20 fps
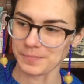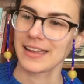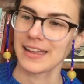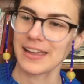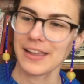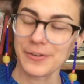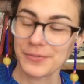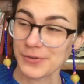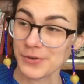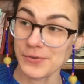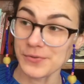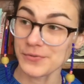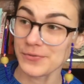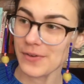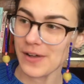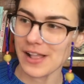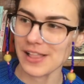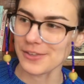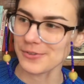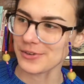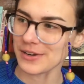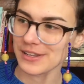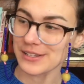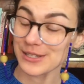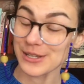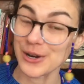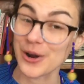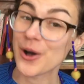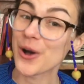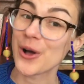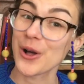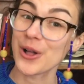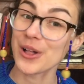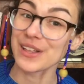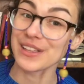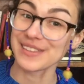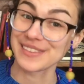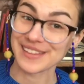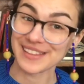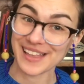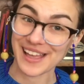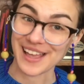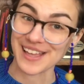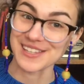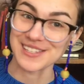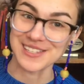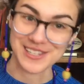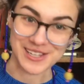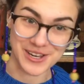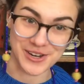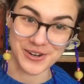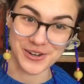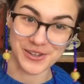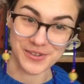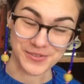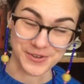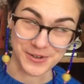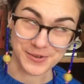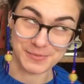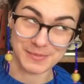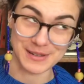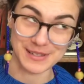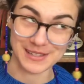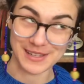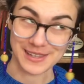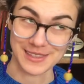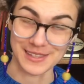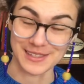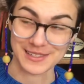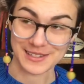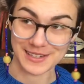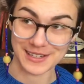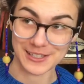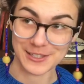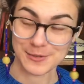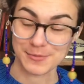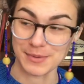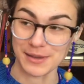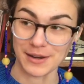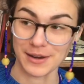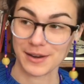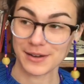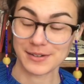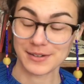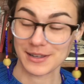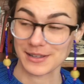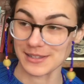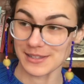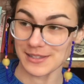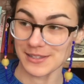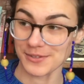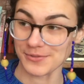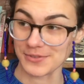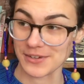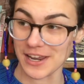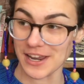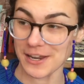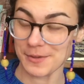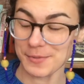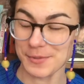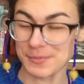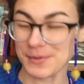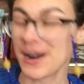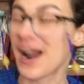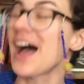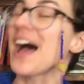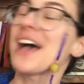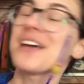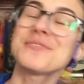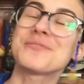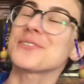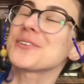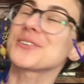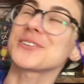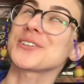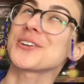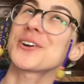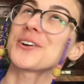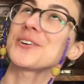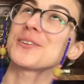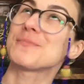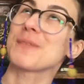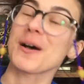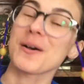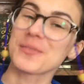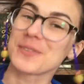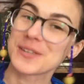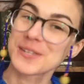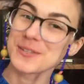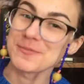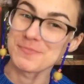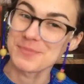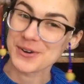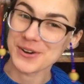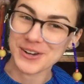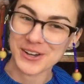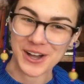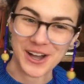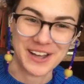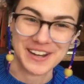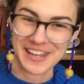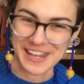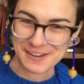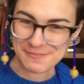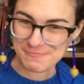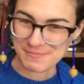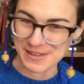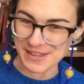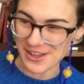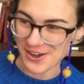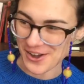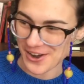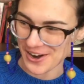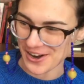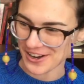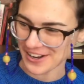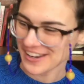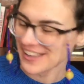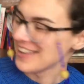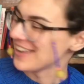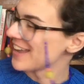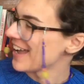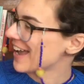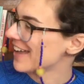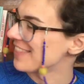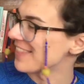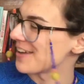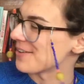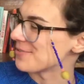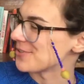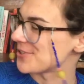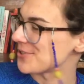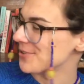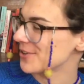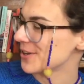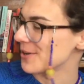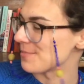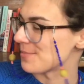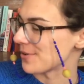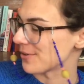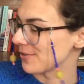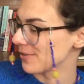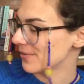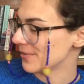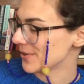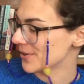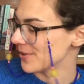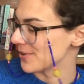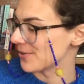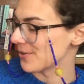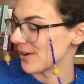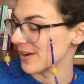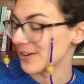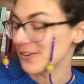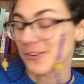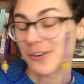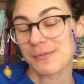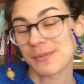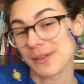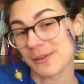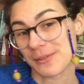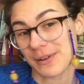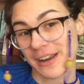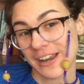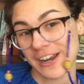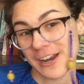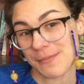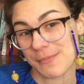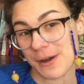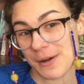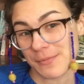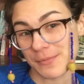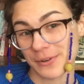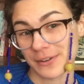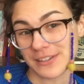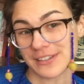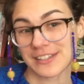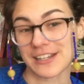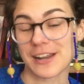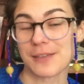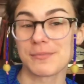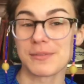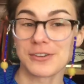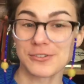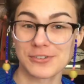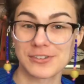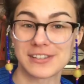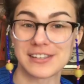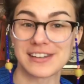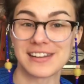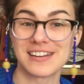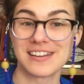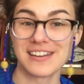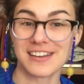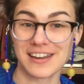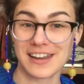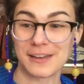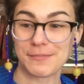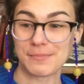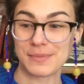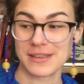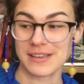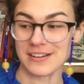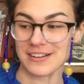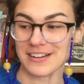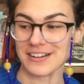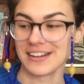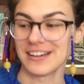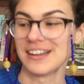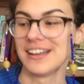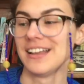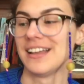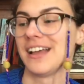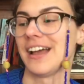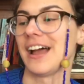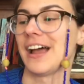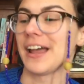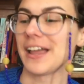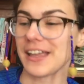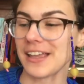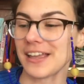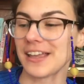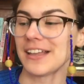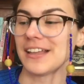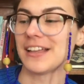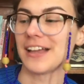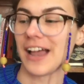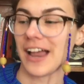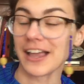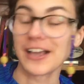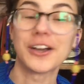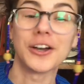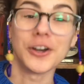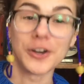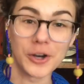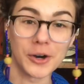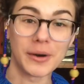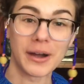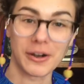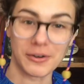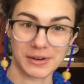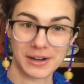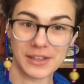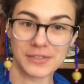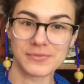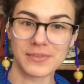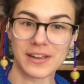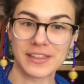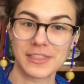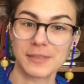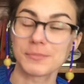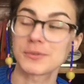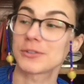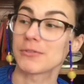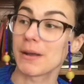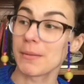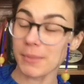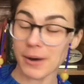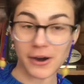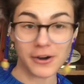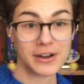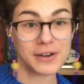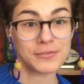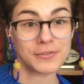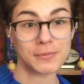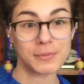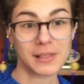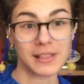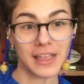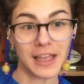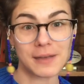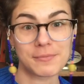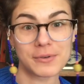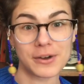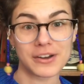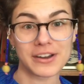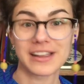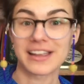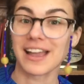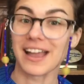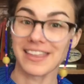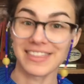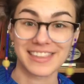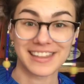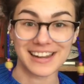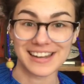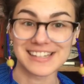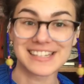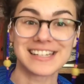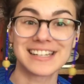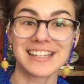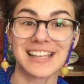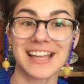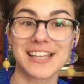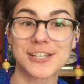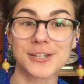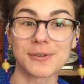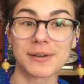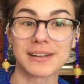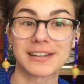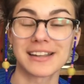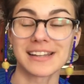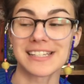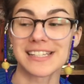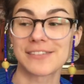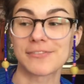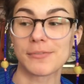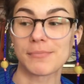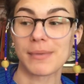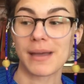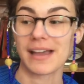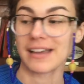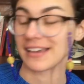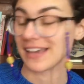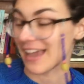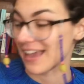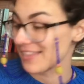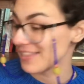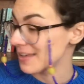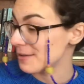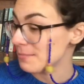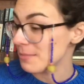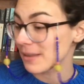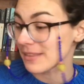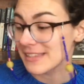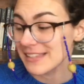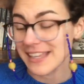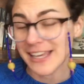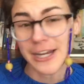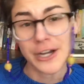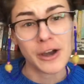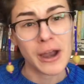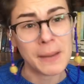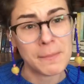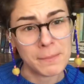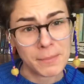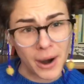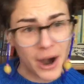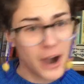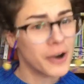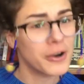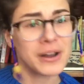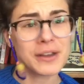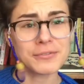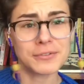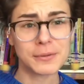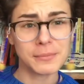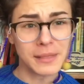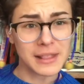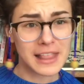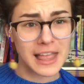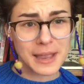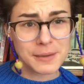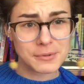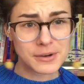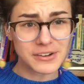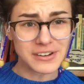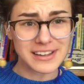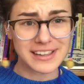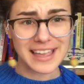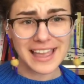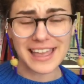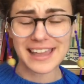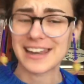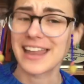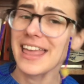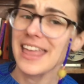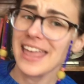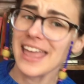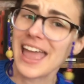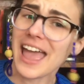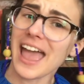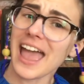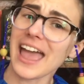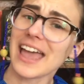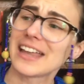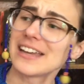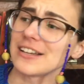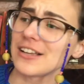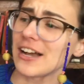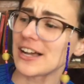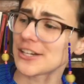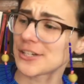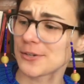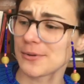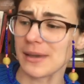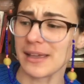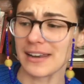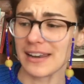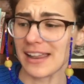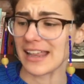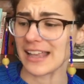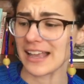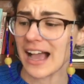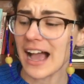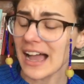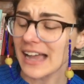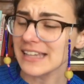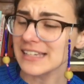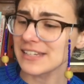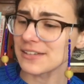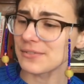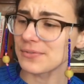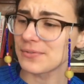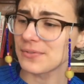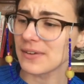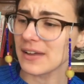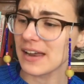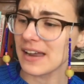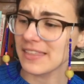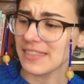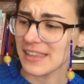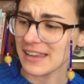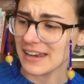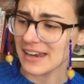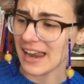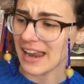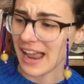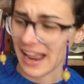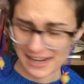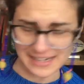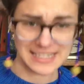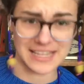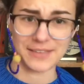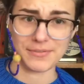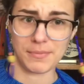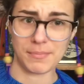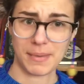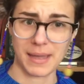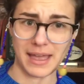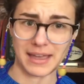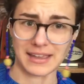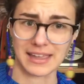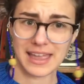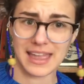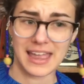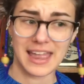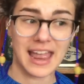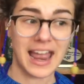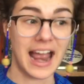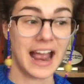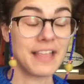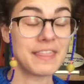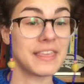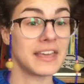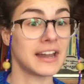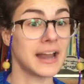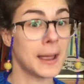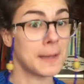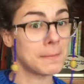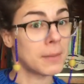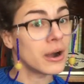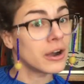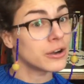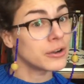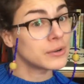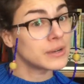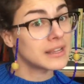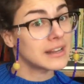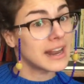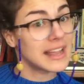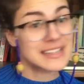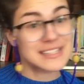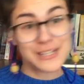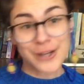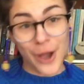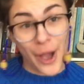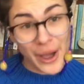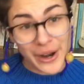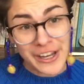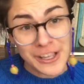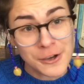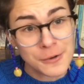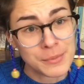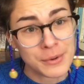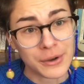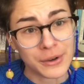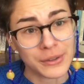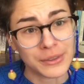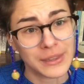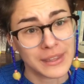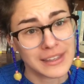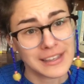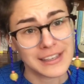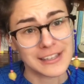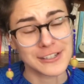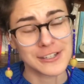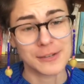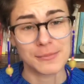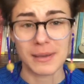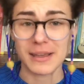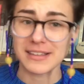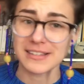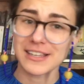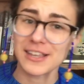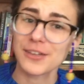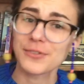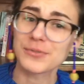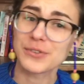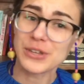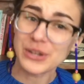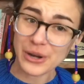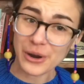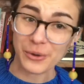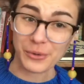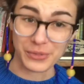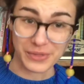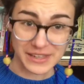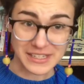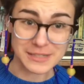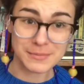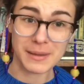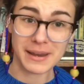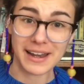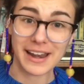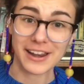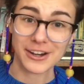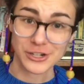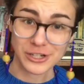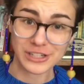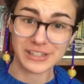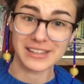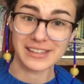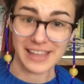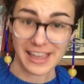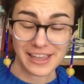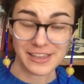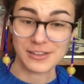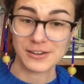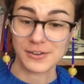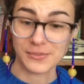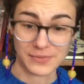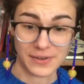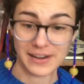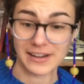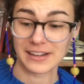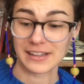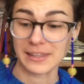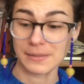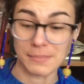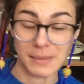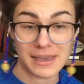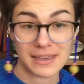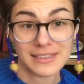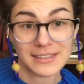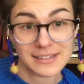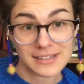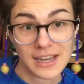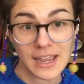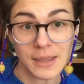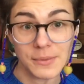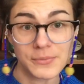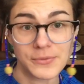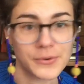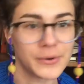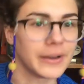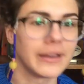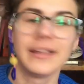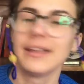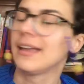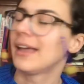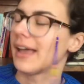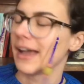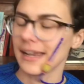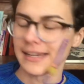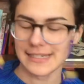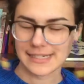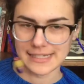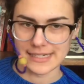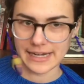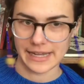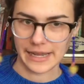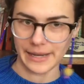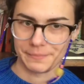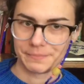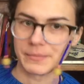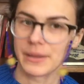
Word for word: If you've followed us at all in the last year, you've heard me say this next bit dozens of times, but I first heard about this book on NPR and they were doing a book review. And normally when I hear about books that I'm interested in on NPR, I I go out and I find them. So I borrowed it from the library and then I didn't get to it and I had to give it back. And then months later I borrowed it from the library again and got to it kind of and then had to give it back. And then I borrowed it as an audiobook thinking to myself, you know, this might actually get you to finally make the time for it. I did not.